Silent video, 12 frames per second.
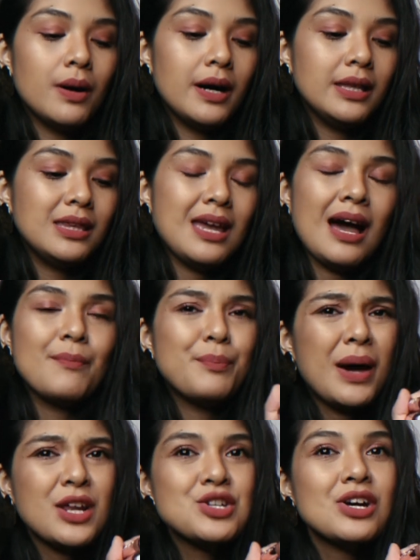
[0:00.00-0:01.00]
but yeah.
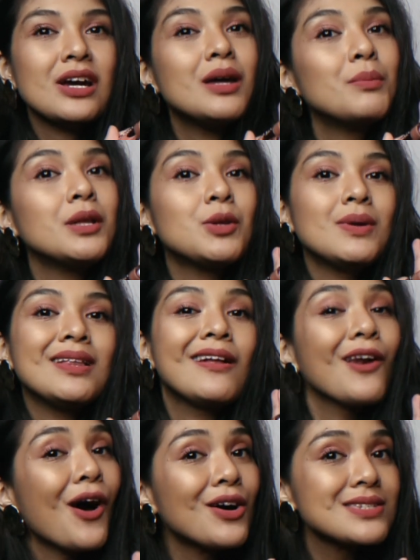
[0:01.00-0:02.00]
Para siyang in between
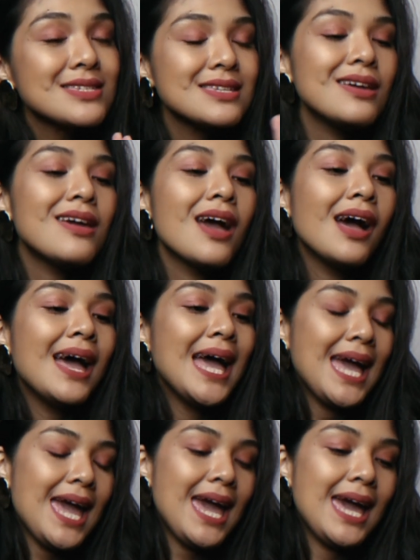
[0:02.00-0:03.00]
glossy
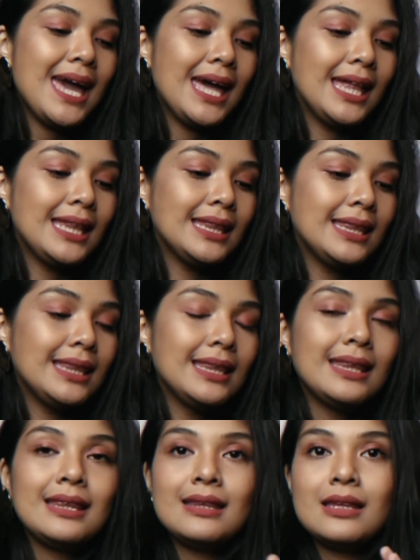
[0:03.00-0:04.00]

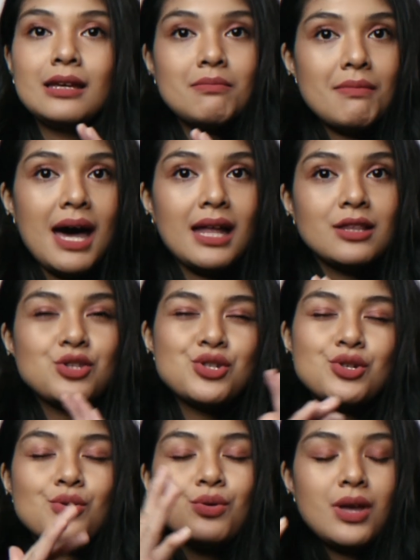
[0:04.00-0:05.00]
and matte.
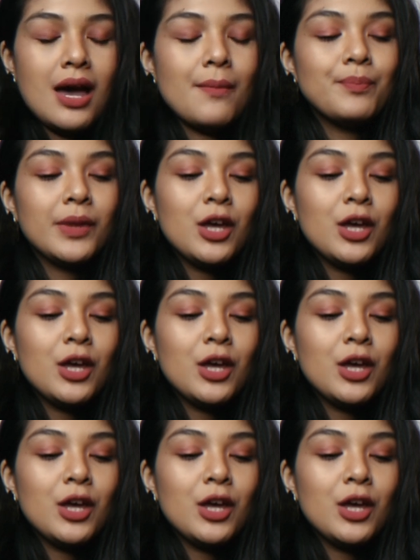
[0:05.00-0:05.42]
So yeah.